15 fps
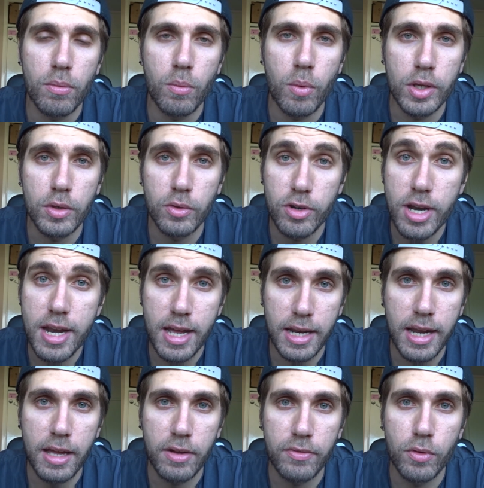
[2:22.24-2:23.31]
when you're in a
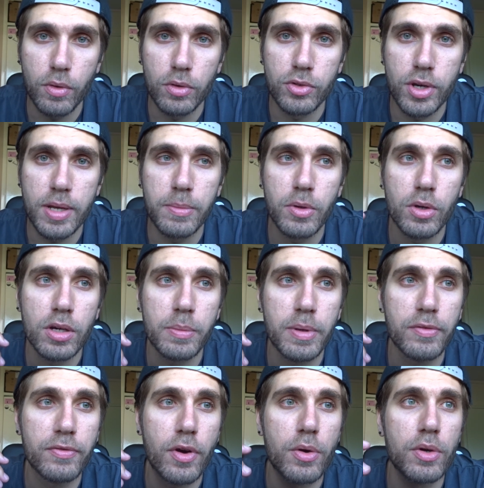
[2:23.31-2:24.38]
layer 4 dream, you're going
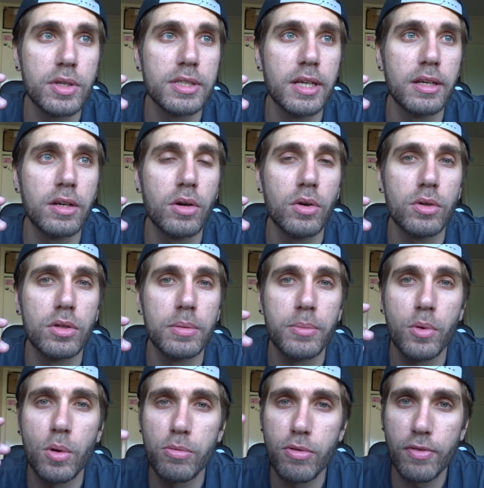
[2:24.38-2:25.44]
to be focusing on the
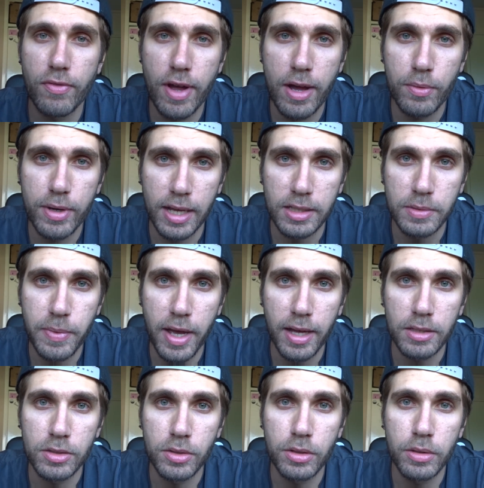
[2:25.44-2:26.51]
more profound
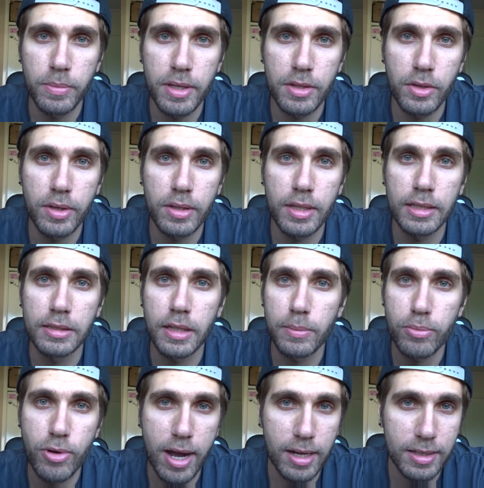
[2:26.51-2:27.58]
aspects. You're going to be doing things
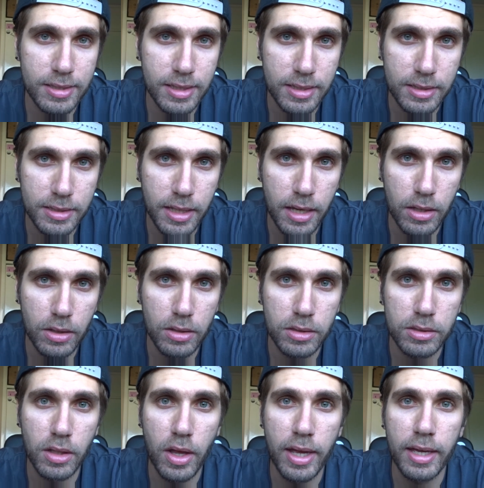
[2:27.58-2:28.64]
like practicing
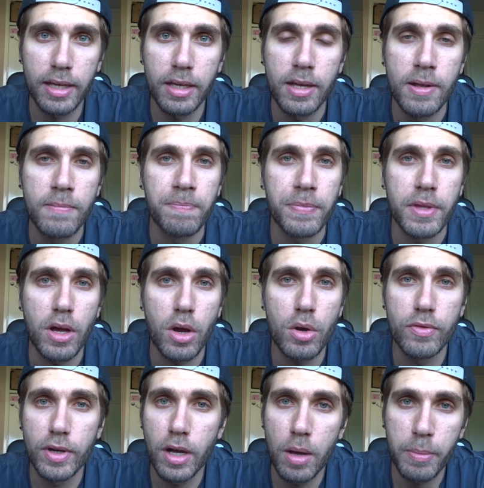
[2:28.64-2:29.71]
skills, like
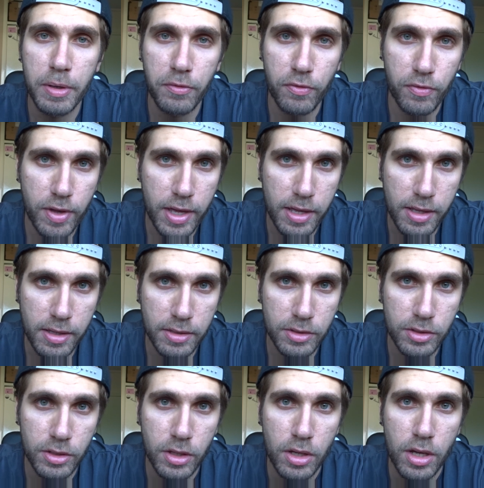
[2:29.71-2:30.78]
overcoming
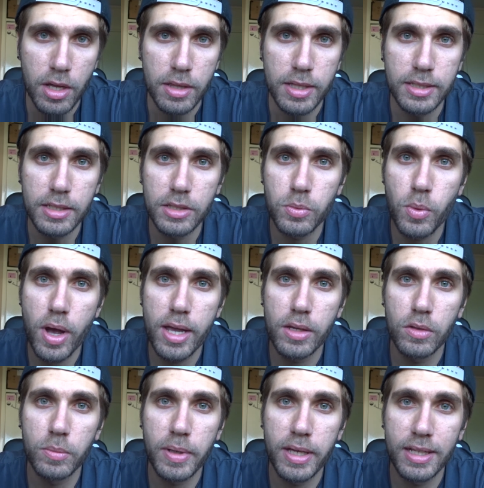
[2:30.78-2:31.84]
fears. This is where
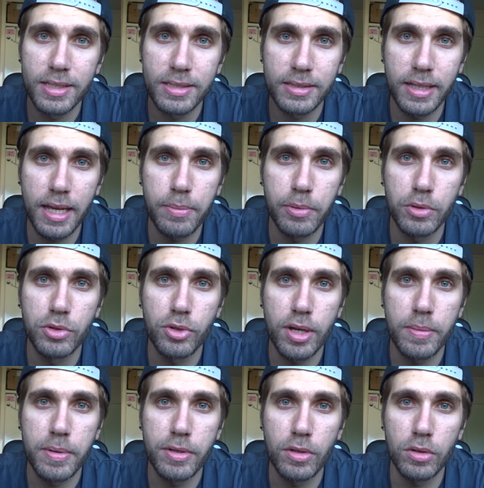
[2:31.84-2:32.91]
you'll be in a stable
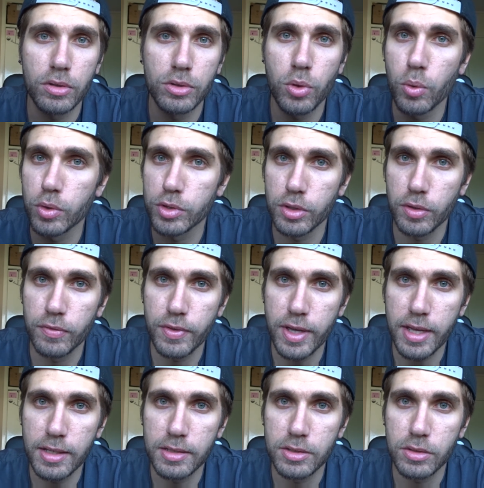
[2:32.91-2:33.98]
dream and you'll talk to your
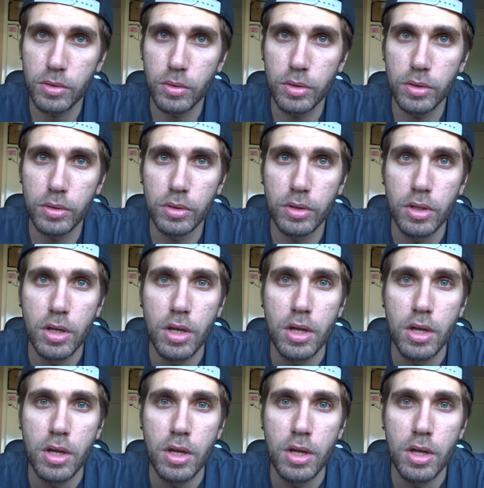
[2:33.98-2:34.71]
fears or you'll